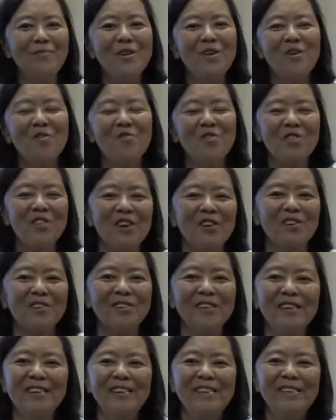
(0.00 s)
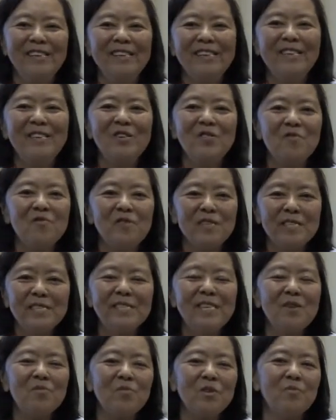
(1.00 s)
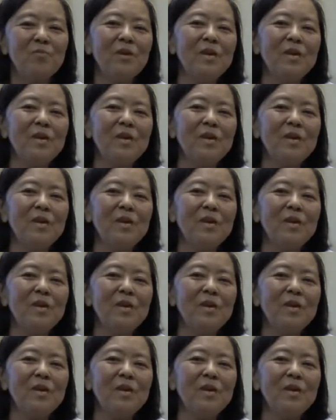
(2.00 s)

be over there you know visiting with